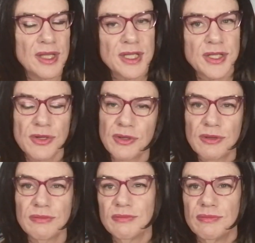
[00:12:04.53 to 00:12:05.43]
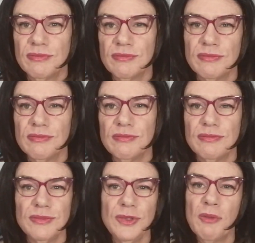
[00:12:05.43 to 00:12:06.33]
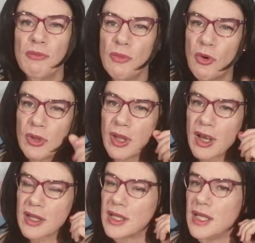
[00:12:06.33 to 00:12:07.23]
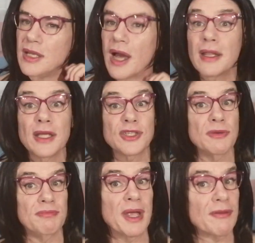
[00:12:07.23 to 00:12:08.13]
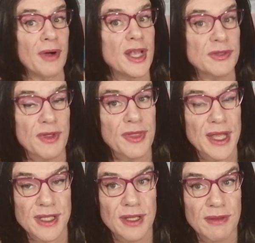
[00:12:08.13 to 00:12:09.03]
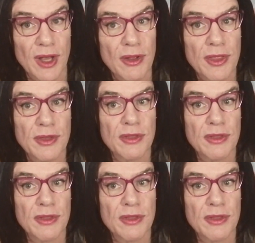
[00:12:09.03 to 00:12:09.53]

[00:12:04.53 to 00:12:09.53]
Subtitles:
This you're more likely, unless you pick fights with things that, you know,